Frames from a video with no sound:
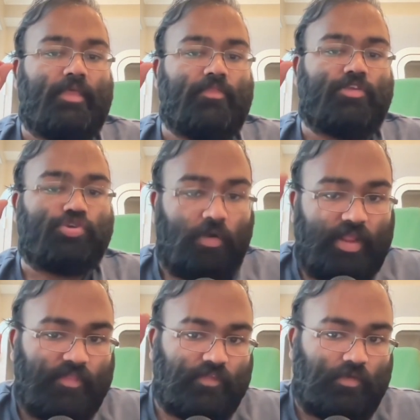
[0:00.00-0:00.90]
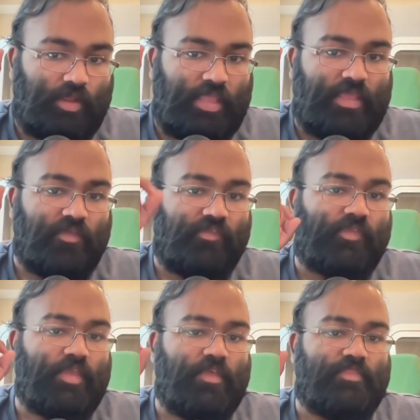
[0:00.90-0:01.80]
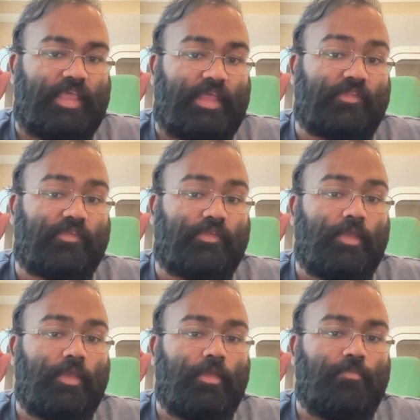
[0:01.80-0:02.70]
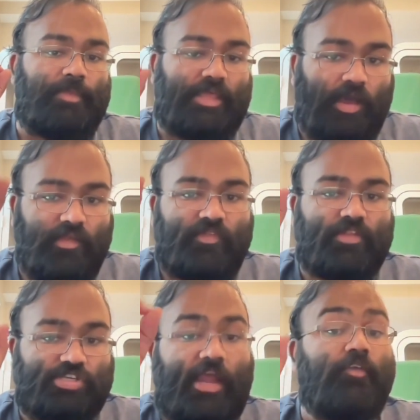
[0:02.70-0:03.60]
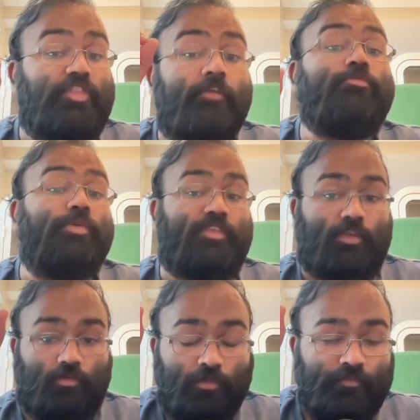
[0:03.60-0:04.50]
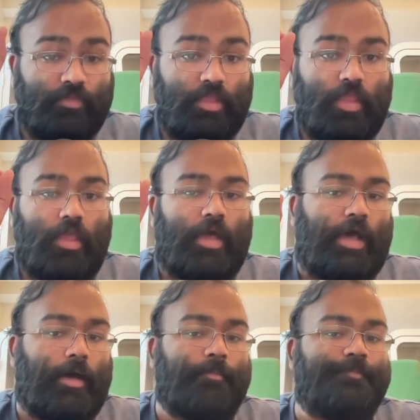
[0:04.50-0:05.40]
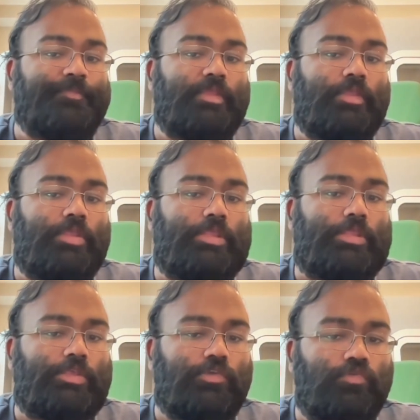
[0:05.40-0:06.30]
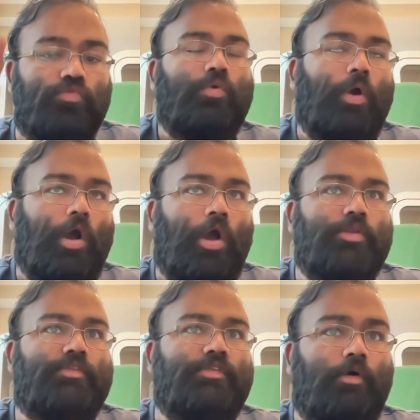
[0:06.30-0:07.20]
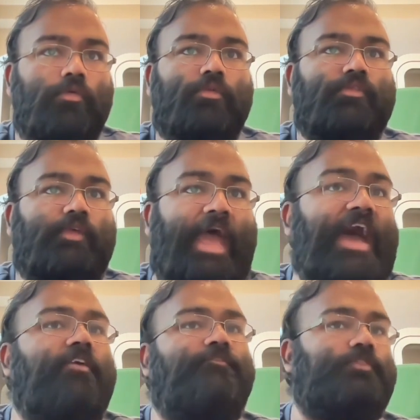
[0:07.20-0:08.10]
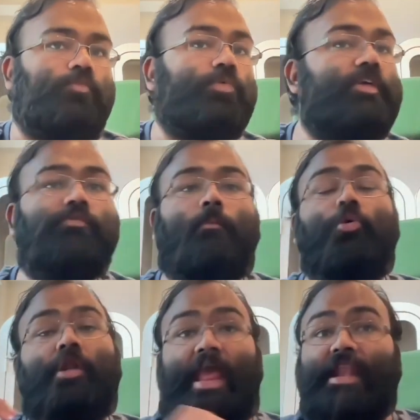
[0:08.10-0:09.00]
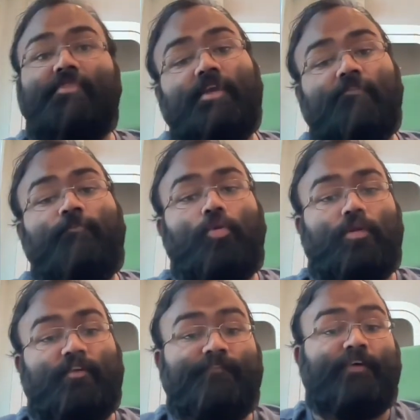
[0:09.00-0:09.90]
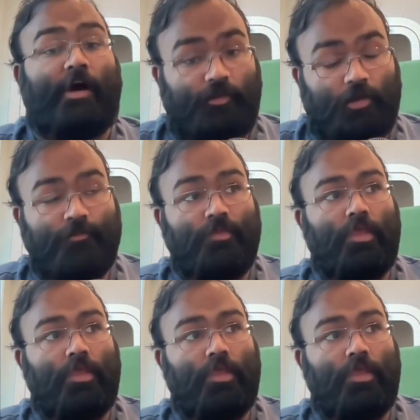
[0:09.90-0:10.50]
The short answer is that because the child lives with you, you don't have to really report anything for the father